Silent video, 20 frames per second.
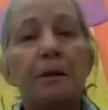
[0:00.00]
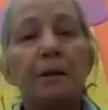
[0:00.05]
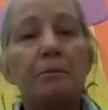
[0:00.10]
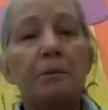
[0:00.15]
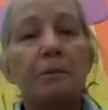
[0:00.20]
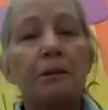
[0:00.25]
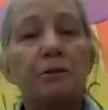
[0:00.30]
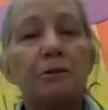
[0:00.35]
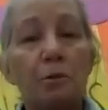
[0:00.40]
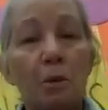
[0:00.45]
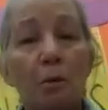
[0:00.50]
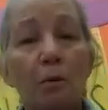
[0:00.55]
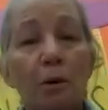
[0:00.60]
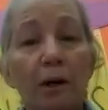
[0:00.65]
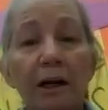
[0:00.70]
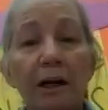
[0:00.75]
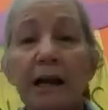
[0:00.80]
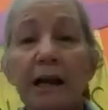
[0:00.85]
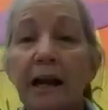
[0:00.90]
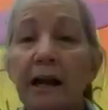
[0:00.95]
but it's what we're
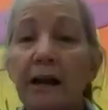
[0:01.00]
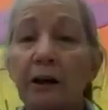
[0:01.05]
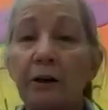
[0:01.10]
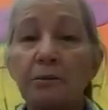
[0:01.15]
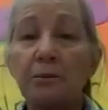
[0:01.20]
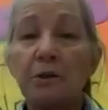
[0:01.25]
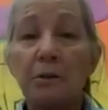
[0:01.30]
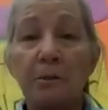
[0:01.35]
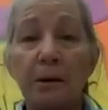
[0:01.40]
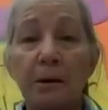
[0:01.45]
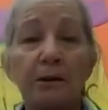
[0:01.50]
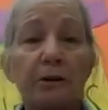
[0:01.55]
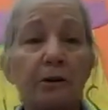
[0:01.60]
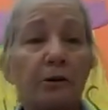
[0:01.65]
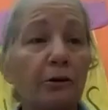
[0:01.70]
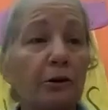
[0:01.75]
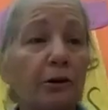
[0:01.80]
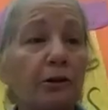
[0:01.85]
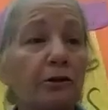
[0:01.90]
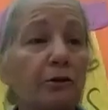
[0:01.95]
going to help to make the
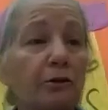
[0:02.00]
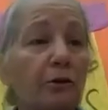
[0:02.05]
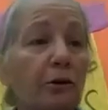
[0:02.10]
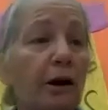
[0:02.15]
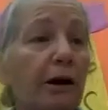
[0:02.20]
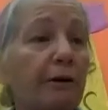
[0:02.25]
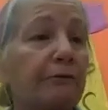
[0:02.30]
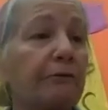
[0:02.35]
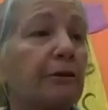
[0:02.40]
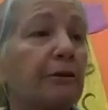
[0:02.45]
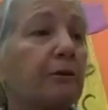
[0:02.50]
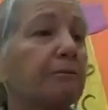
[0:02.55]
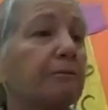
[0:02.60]
crystal craft.